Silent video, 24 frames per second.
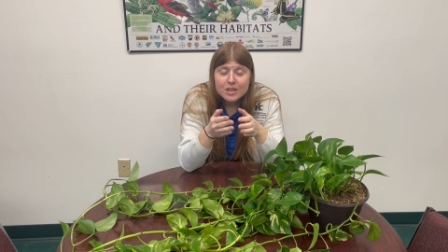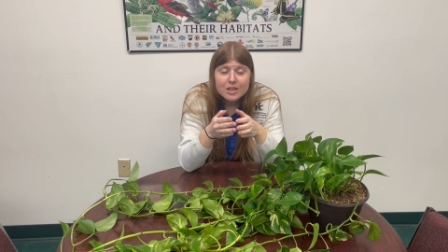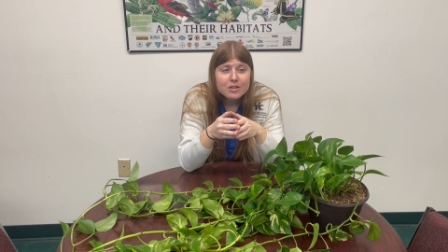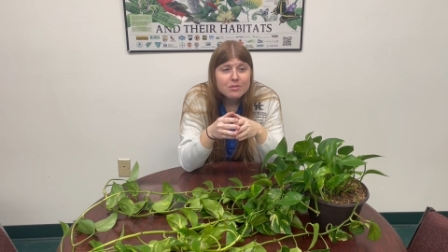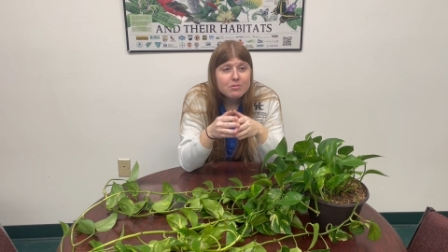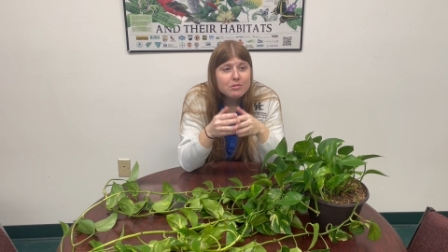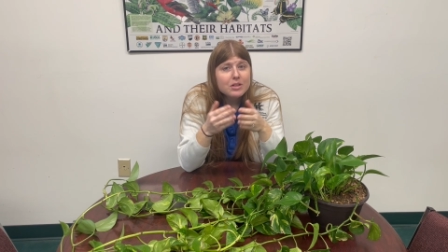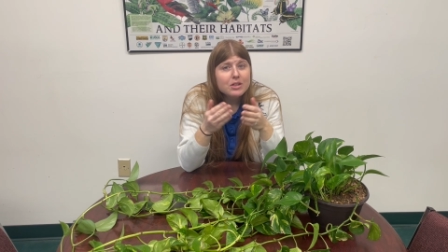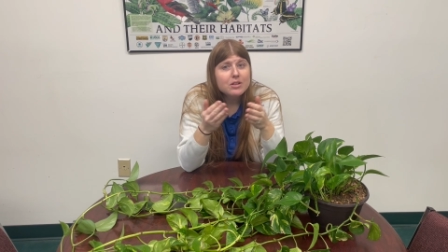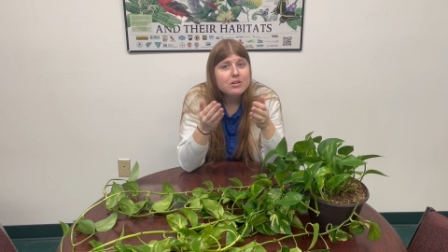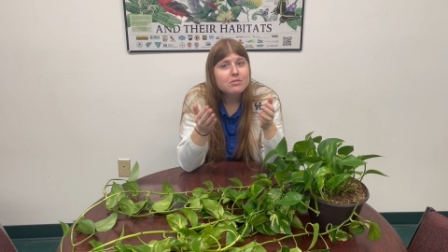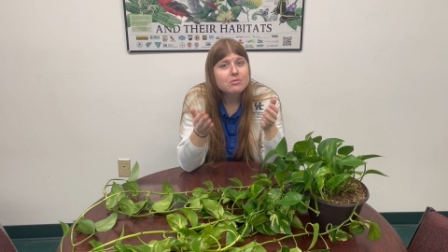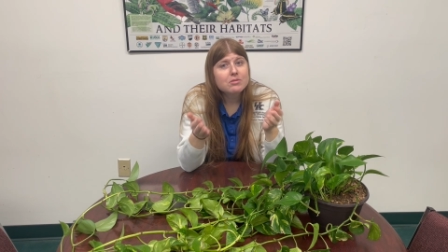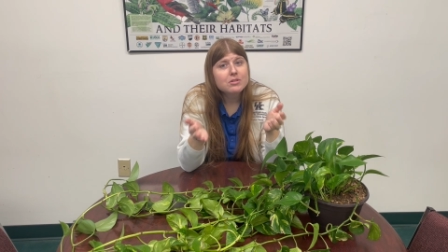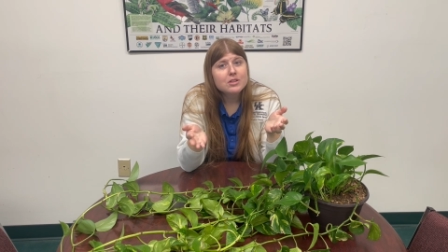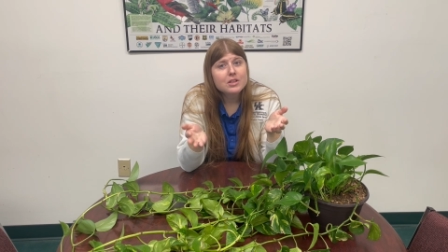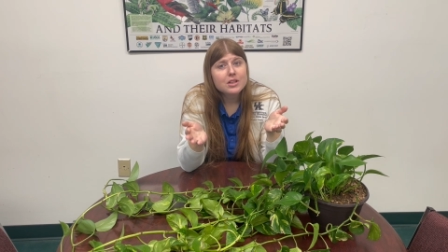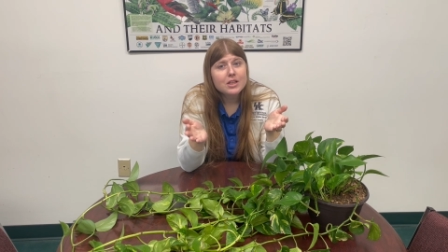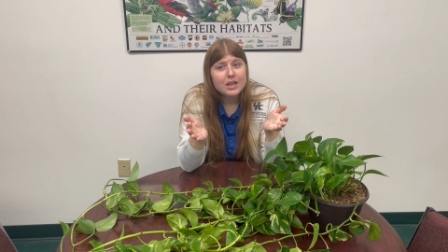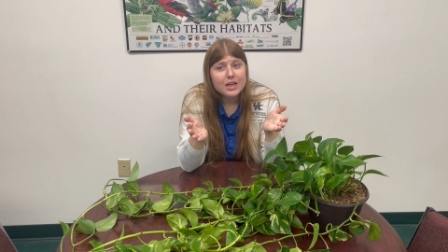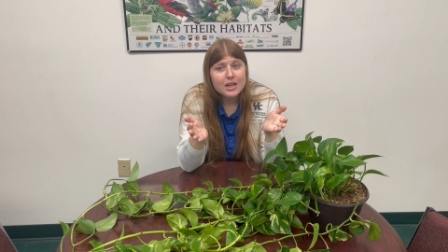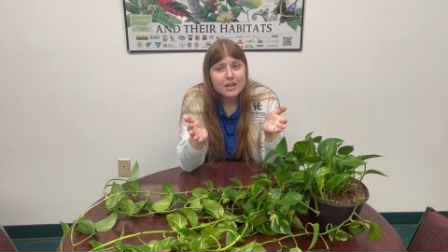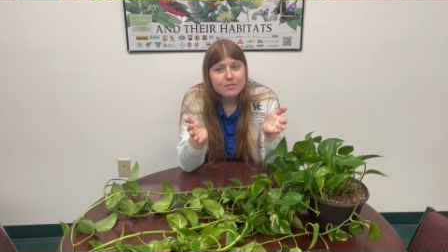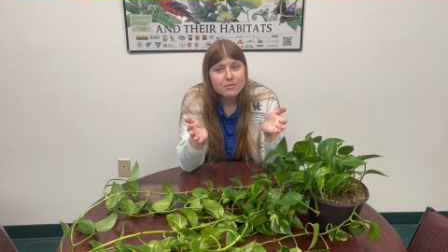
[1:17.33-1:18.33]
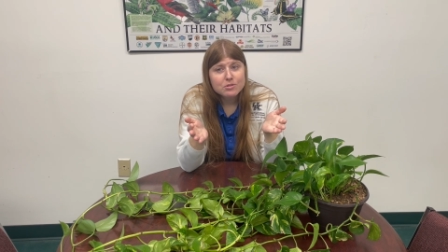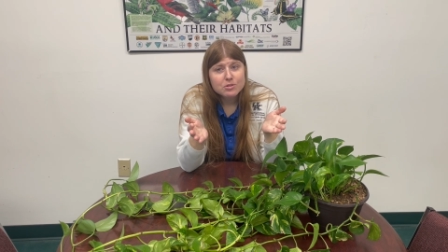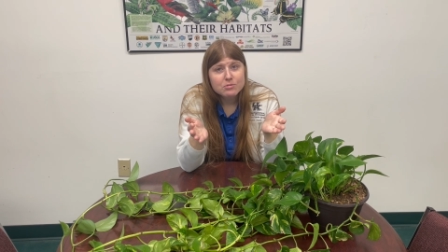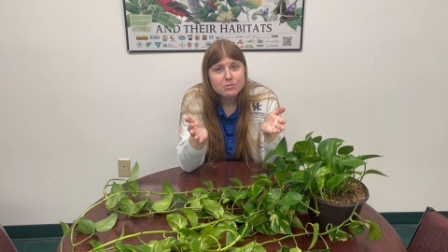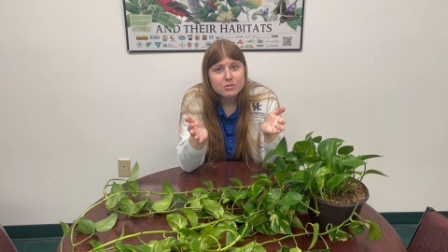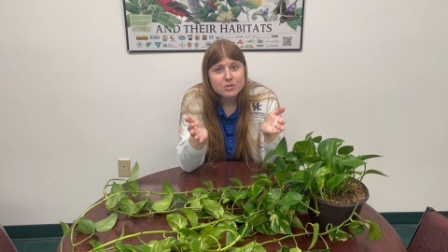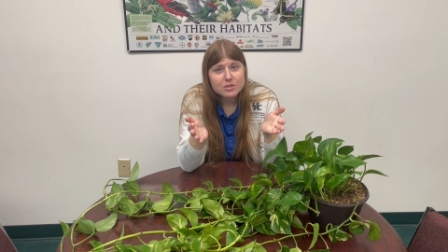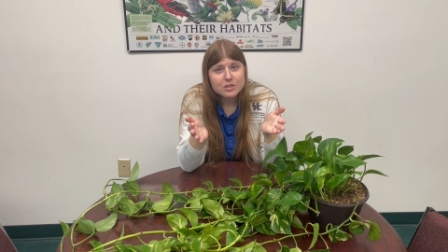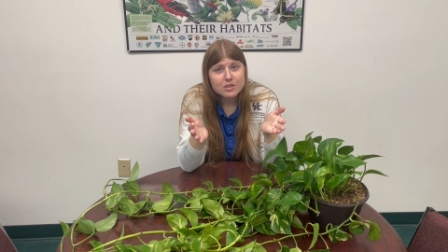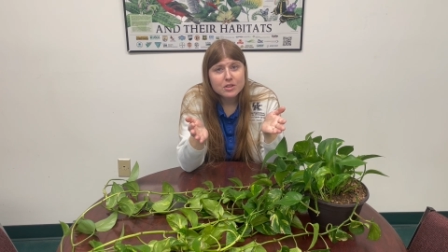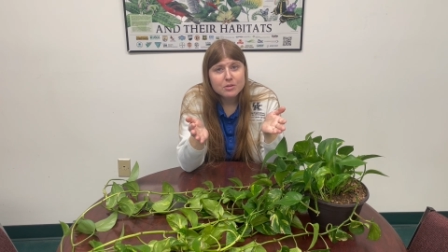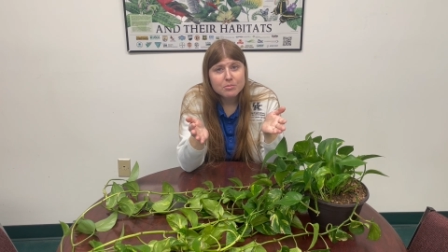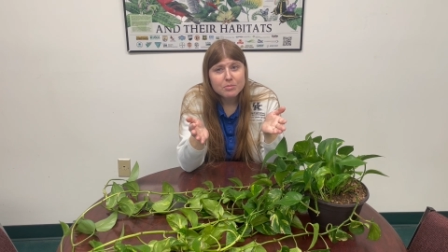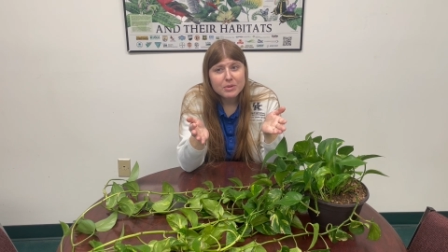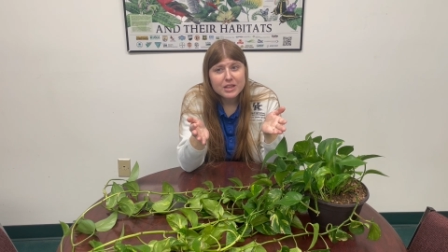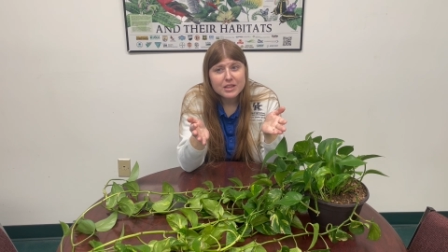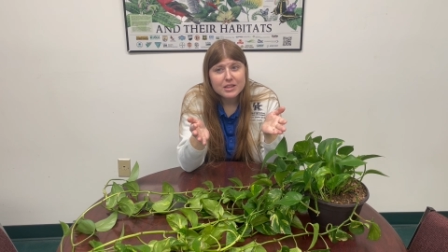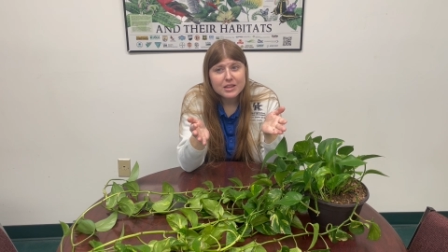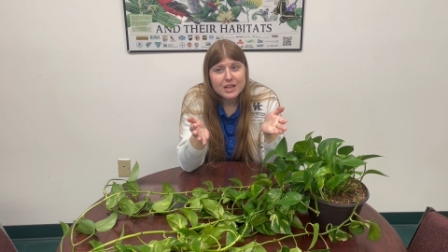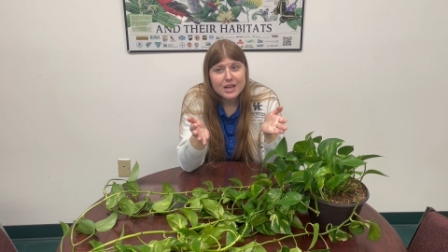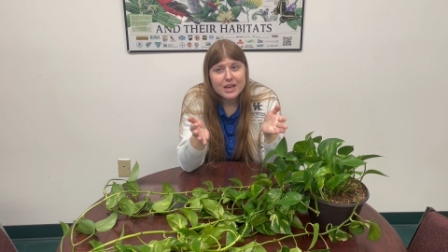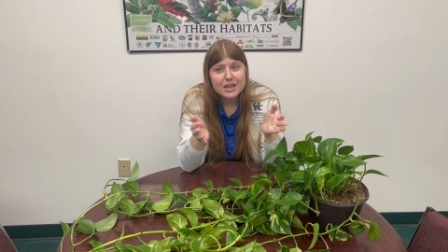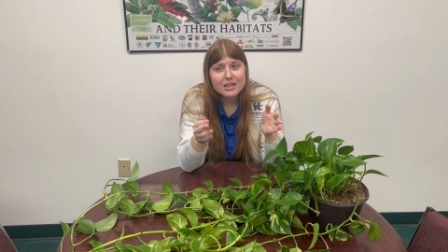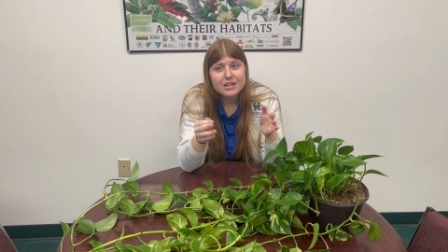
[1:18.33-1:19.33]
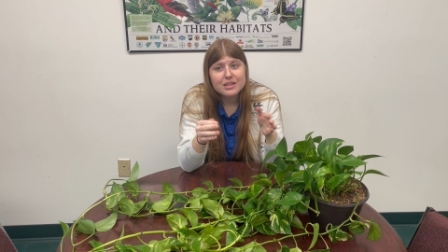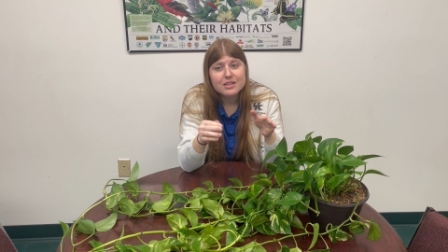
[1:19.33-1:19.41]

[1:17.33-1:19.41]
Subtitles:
we don't really have to worry about that.